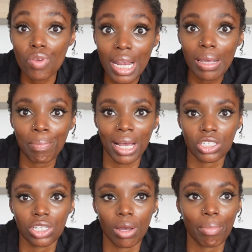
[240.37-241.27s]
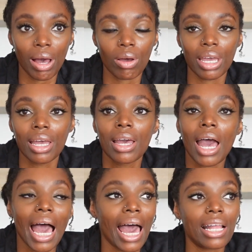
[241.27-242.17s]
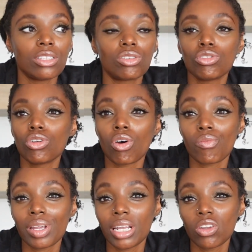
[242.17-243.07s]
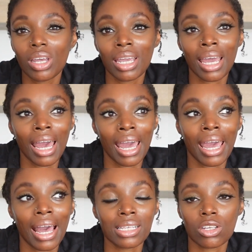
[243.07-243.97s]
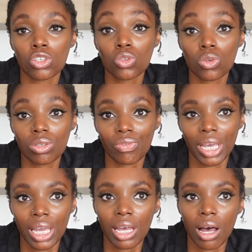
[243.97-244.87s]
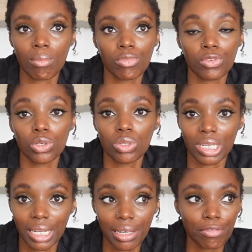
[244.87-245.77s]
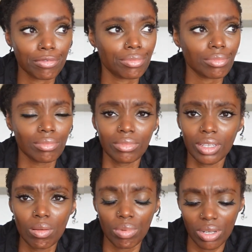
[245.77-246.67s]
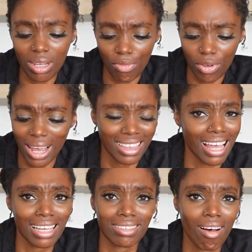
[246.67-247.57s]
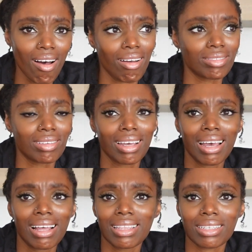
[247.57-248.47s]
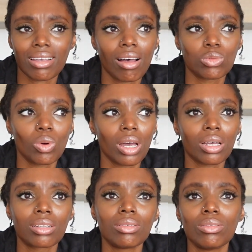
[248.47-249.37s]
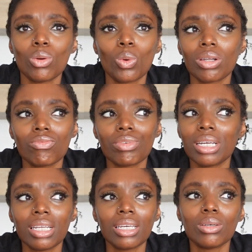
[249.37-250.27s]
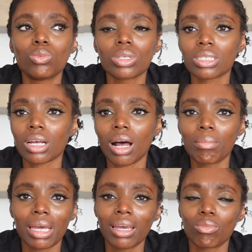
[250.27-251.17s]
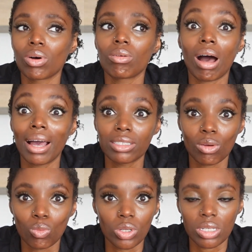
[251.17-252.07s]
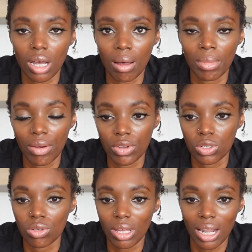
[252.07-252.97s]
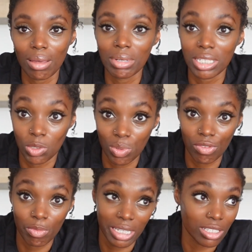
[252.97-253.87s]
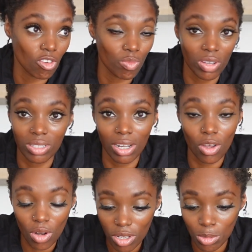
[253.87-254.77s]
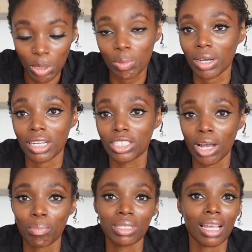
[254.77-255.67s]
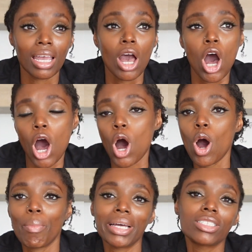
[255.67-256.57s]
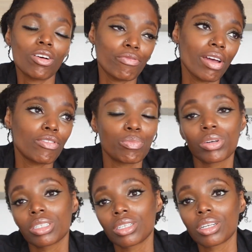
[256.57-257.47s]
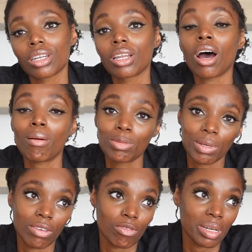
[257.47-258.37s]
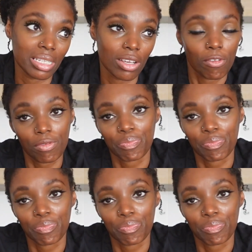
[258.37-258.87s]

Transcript: really passionate about it and you're not really looking at it as a source of income for you to live, because I feel like that is hard. That's hard work. No one really wants to come here. Well, I don't want to come here and do that. Let me just speak for myself, because I know loads of people are going to jump and say, oh, but it's not for everybody, da, da, da, da. I'm speaking for myself.